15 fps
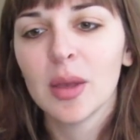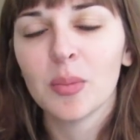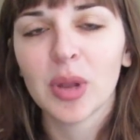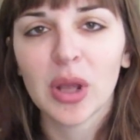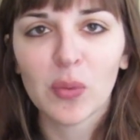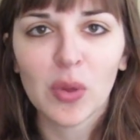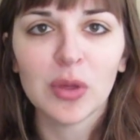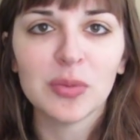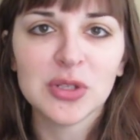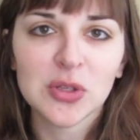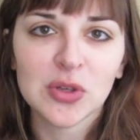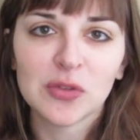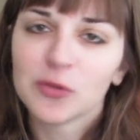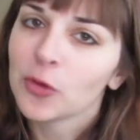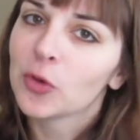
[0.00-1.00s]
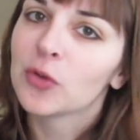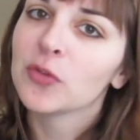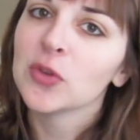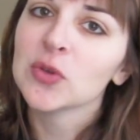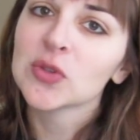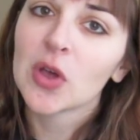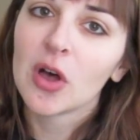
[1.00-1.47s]
but I will be doing full
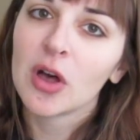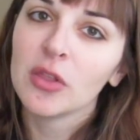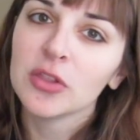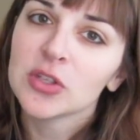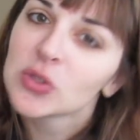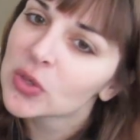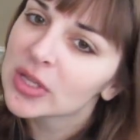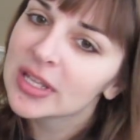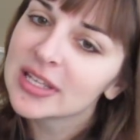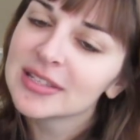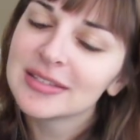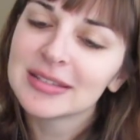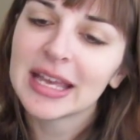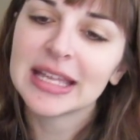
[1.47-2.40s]
reviews on the short list